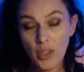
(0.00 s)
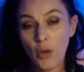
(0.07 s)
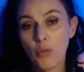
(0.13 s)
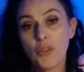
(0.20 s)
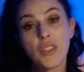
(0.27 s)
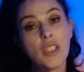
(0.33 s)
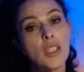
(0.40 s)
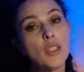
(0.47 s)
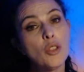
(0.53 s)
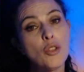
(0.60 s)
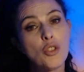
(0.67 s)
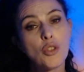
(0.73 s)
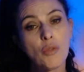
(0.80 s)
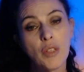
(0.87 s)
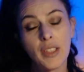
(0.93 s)
I will see you
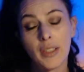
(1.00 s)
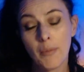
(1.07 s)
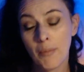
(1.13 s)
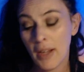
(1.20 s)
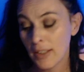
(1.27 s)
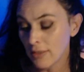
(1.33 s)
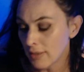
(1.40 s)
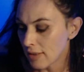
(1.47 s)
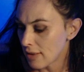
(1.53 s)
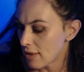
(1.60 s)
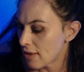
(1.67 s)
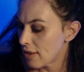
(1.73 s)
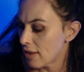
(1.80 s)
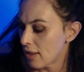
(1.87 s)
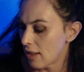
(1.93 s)
during the
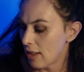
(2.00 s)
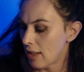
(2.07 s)
month.